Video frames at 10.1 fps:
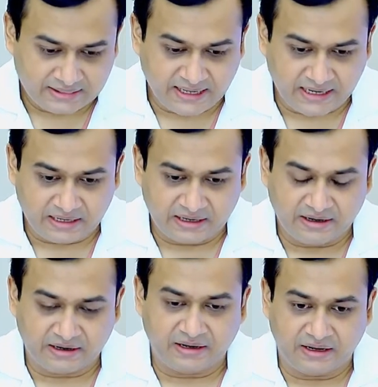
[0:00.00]
Then,
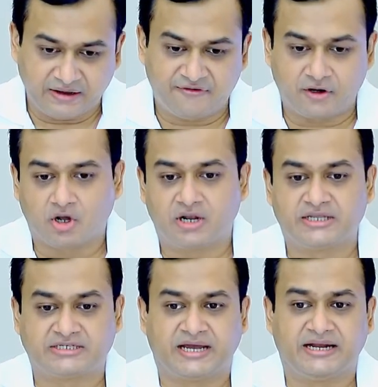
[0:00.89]
if at all
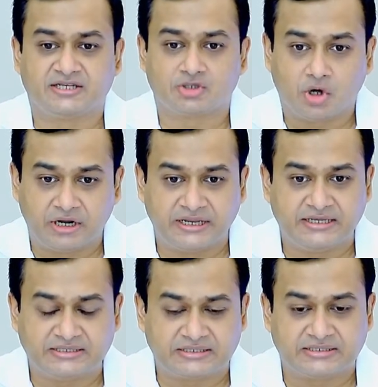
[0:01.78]
a child is
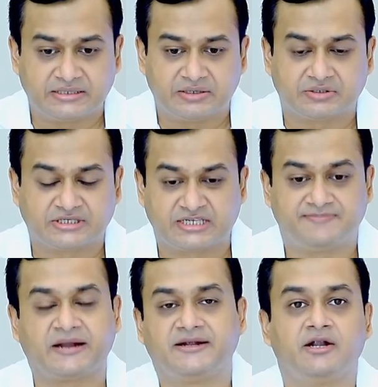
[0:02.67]
already
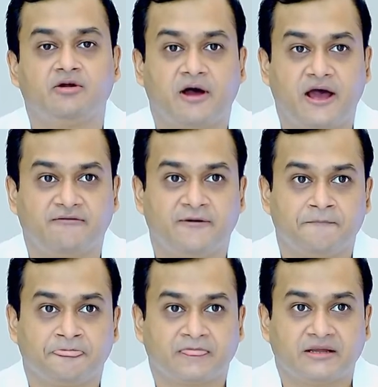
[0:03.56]
suspected to have
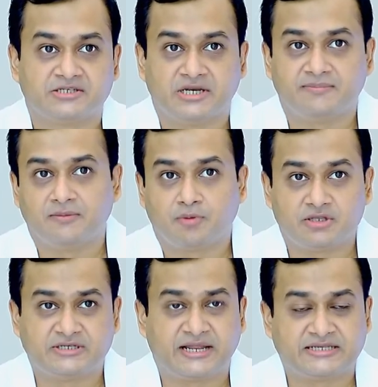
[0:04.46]
cerebral
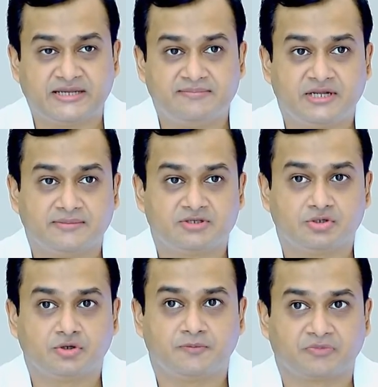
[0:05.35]
palsy like symptoms,
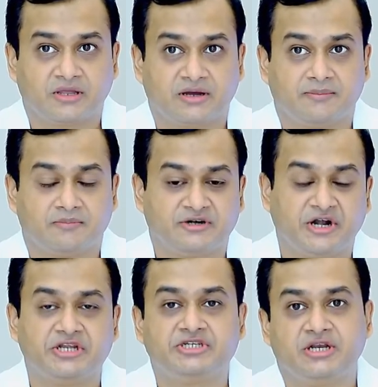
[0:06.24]
so
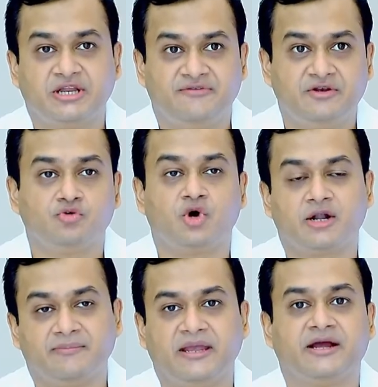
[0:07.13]
traditionally we do
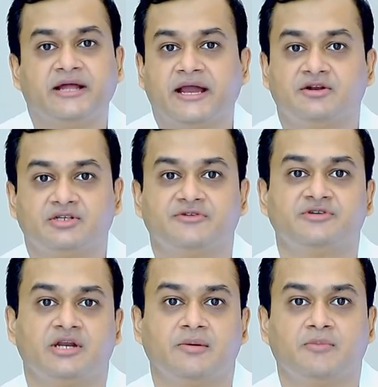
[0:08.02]
not make a diagnosis of
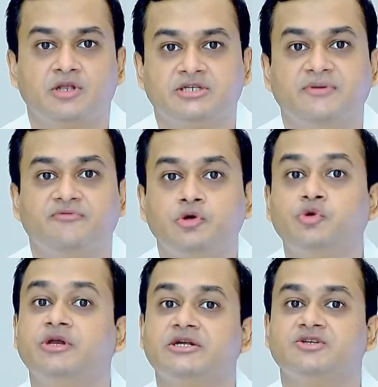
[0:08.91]
cerebral palsy before
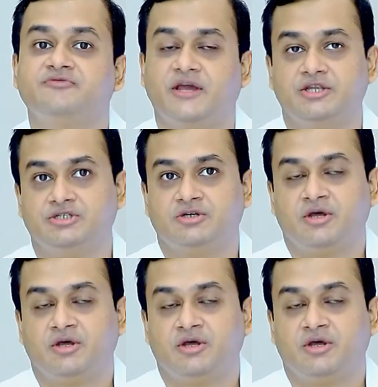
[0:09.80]
2 years of age.